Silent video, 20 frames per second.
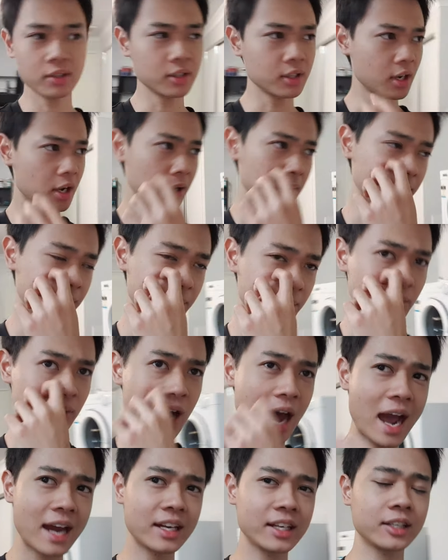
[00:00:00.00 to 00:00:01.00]
you know,
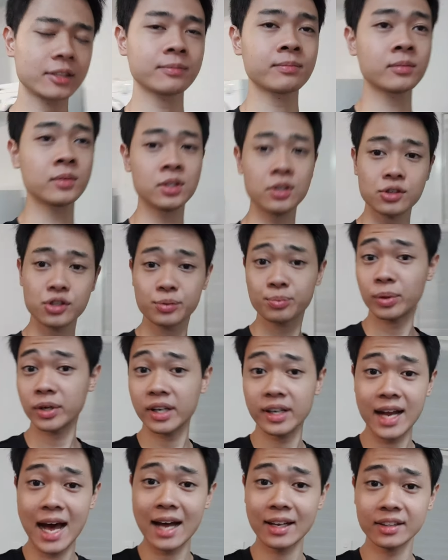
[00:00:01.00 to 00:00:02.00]
writing, just put
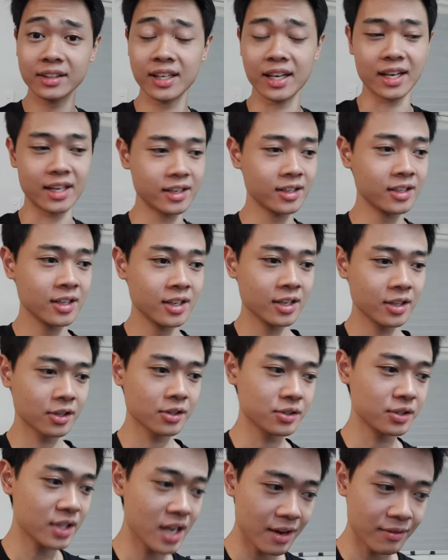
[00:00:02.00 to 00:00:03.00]
it out there.
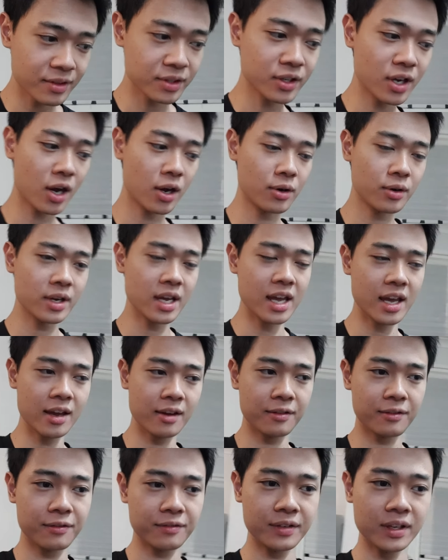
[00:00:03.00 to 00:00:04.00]
Because you never know
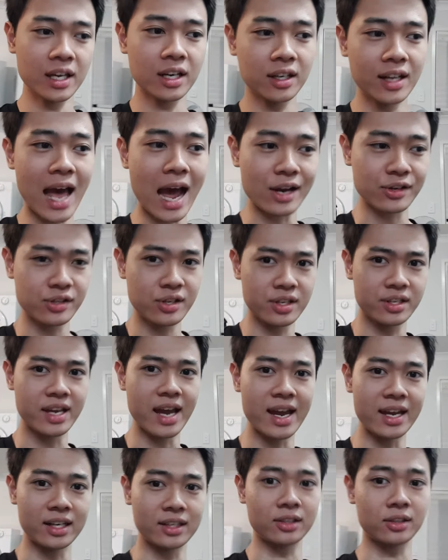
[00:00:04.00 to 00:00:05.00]
if it'll actually
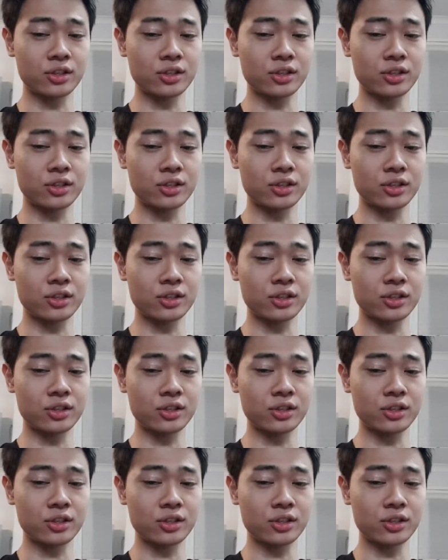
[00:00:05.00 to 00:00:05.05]
gain